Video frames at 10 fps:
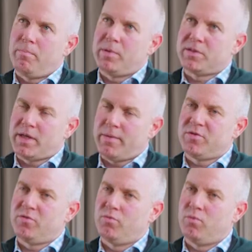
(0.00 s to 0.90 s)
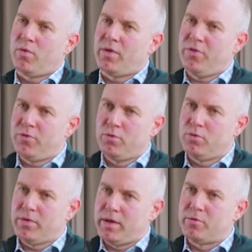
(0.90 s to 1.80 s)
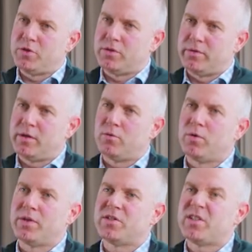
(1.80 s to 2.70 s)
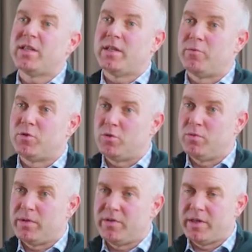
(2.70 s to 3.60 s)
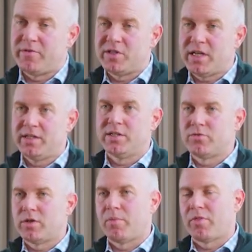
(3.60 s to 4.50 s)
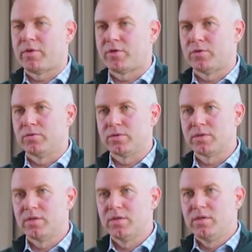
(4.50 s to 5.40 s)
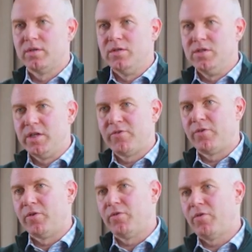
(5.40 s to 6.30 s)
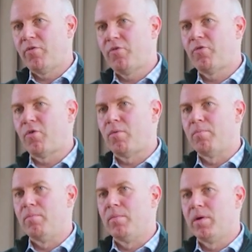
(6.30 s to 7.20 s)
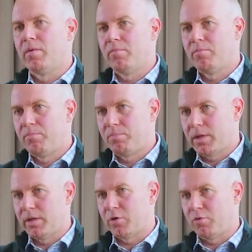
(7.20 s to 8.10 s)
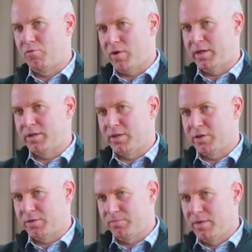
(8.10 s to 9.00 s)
perception of what they thought they were doing or what they said they would do, their intended treatment thresholds, differed from clinical practice